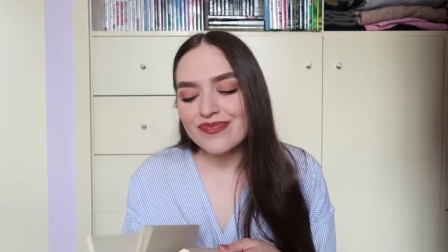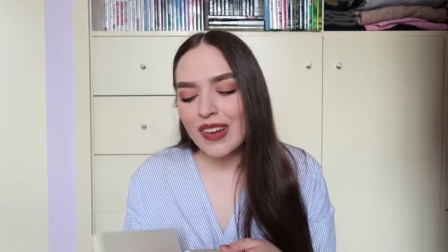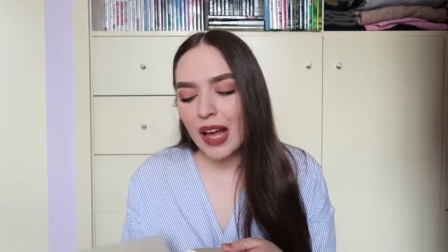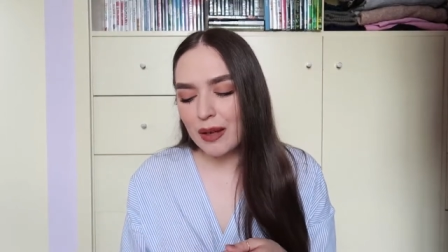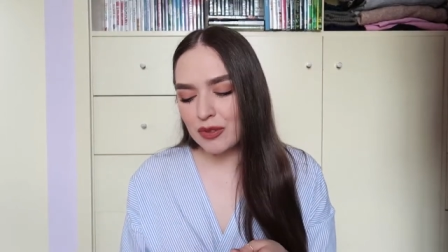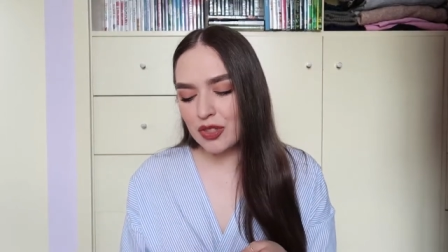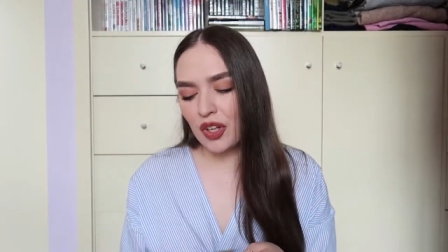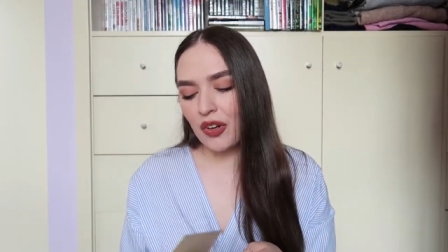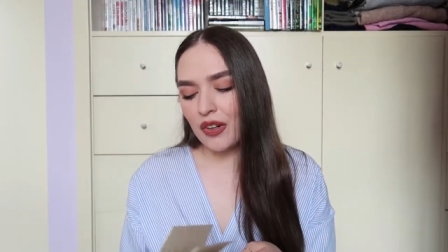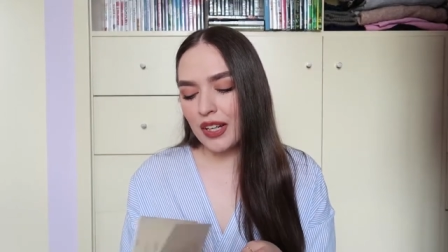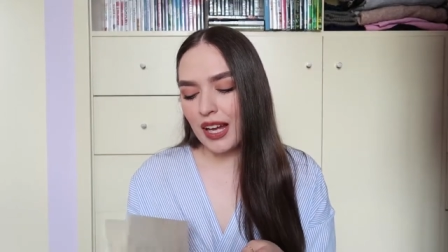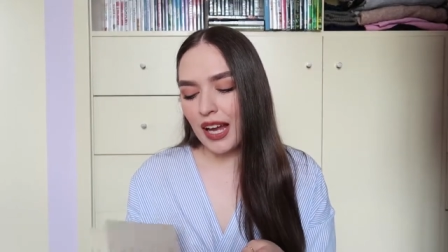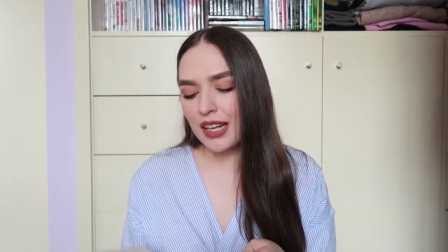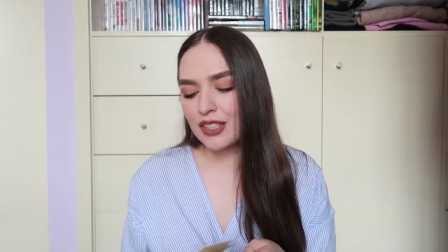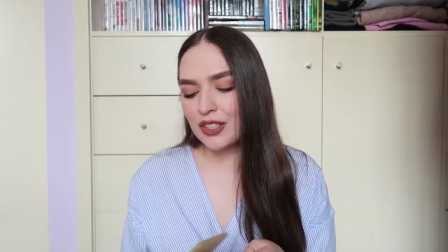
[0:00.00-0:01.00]
I'm
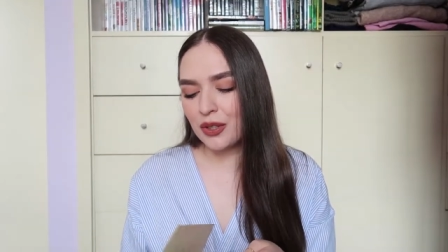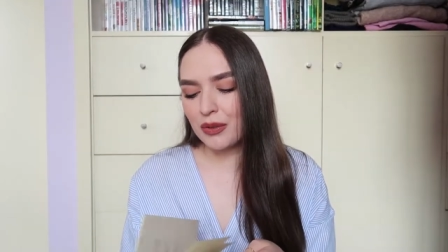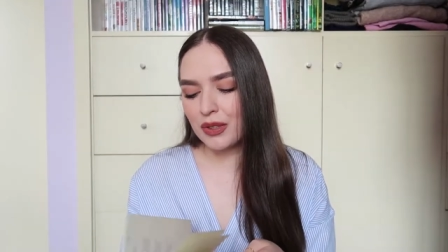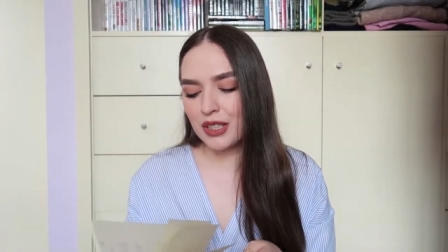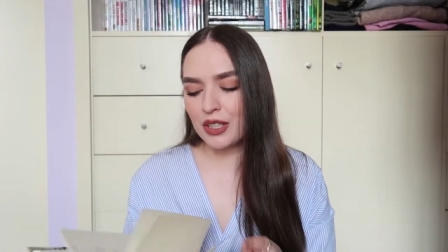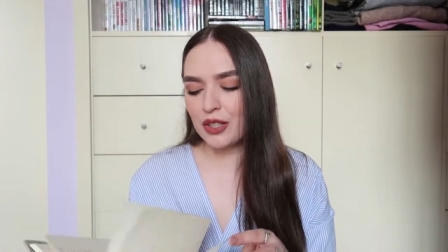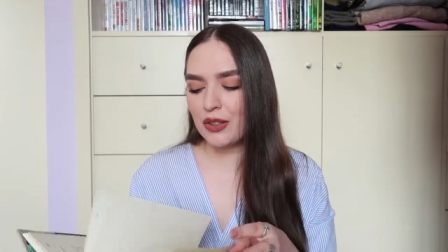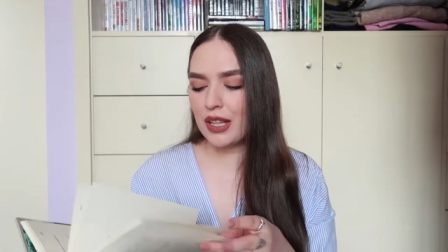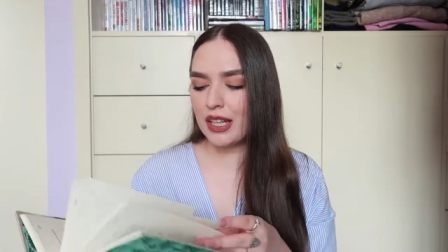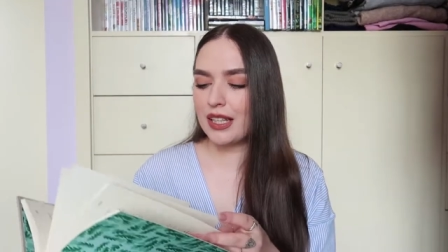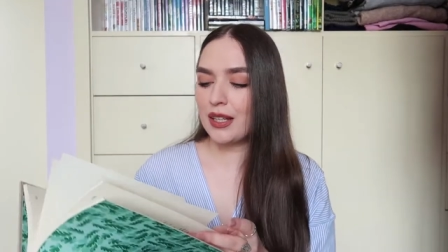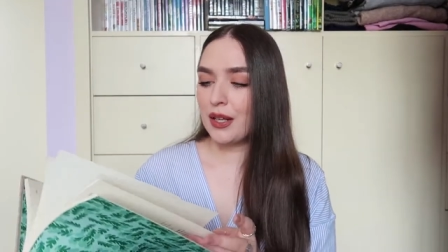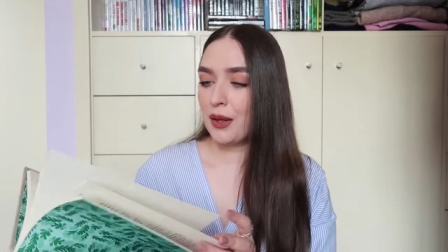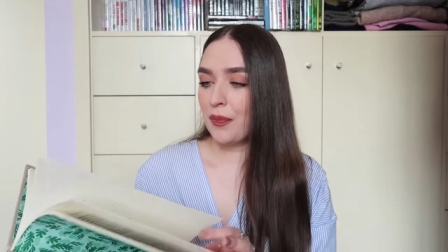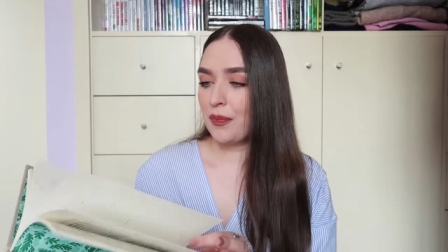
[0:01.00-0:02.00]
sorry, I don't really know.
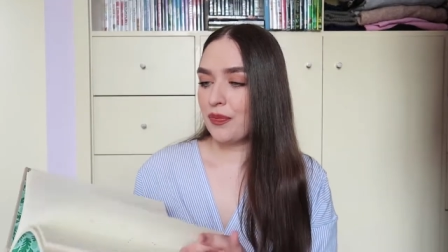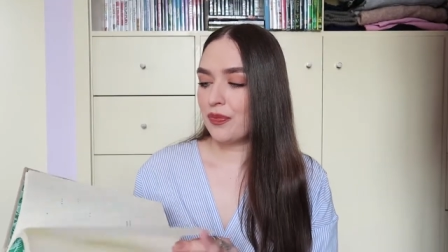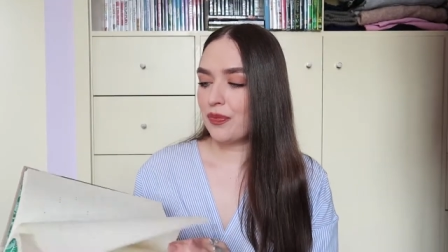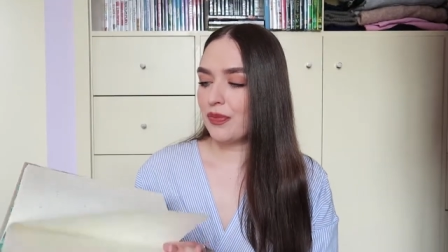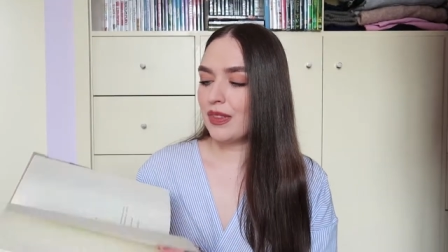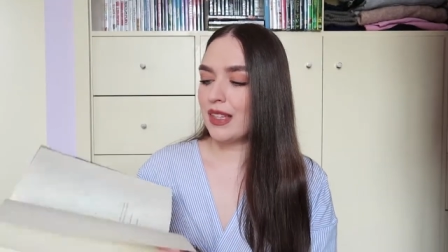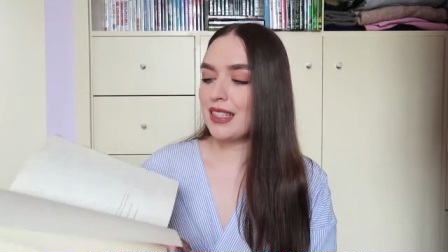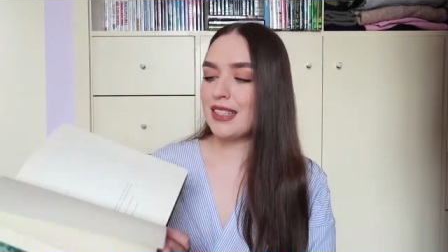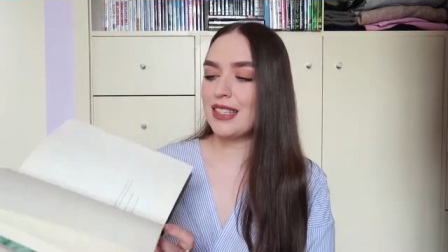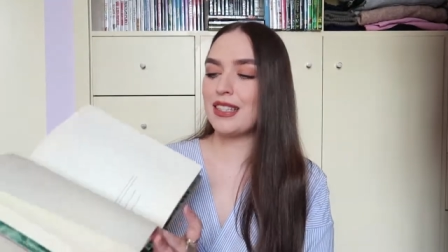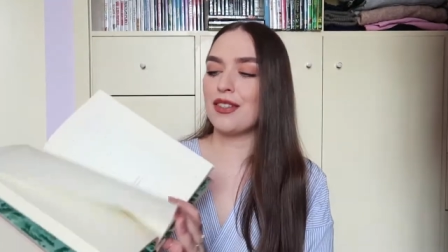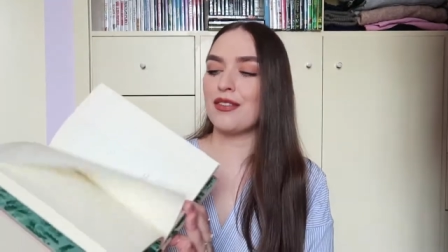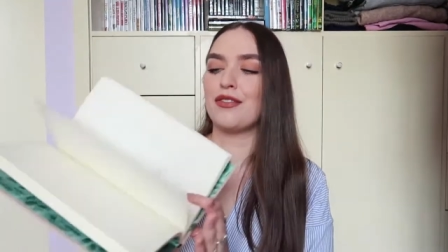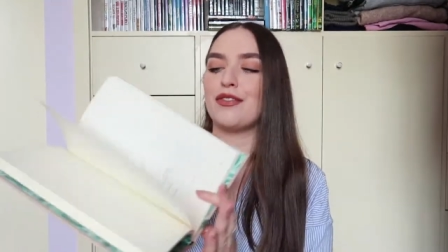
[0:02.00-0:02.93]
Like, this is a